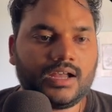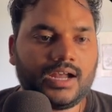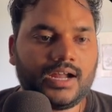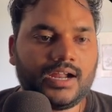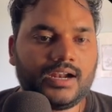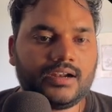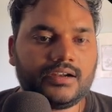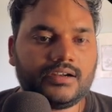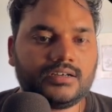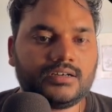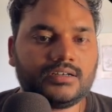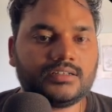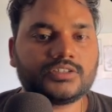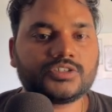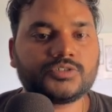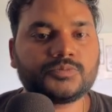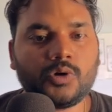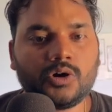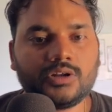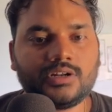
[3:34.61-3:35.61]
And
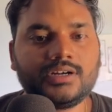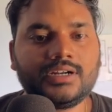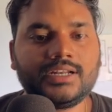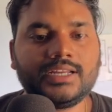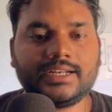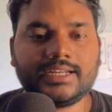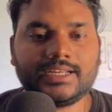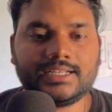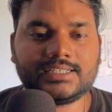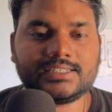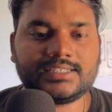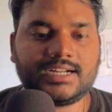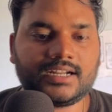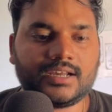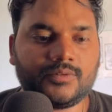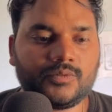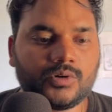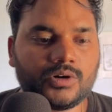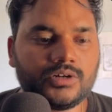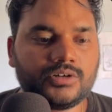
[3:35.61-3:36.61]
the smaller details that
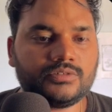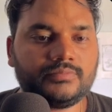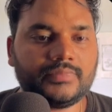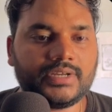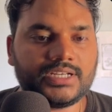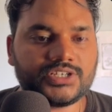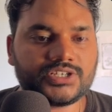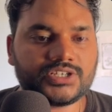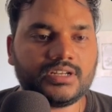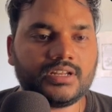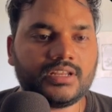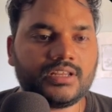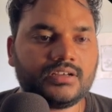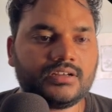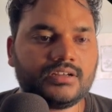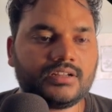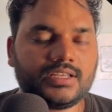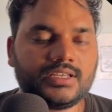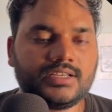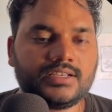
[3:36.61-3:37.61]
I want to mention
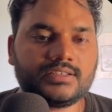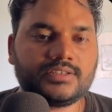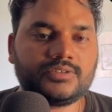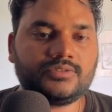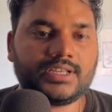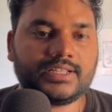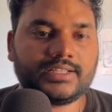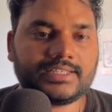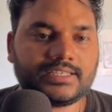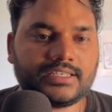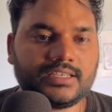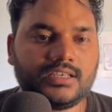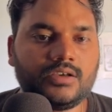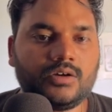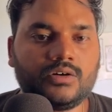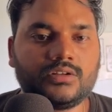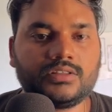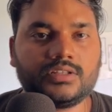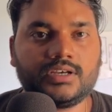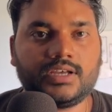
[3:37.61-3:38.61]
here is you can see
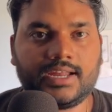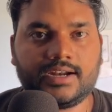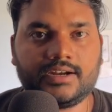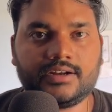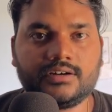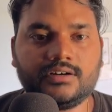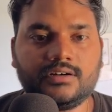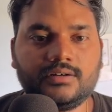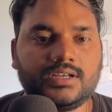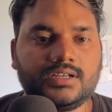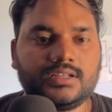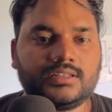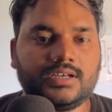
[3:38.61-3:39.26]
on the header.